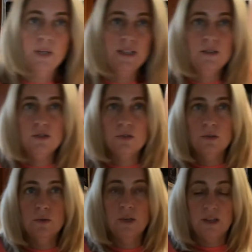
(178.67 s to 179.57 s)

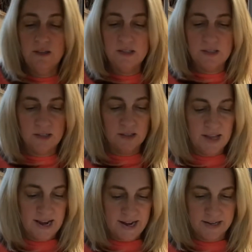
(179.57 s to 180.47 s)
into this
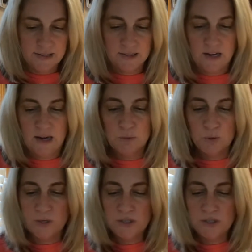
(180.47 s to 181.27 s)
glass, I'm going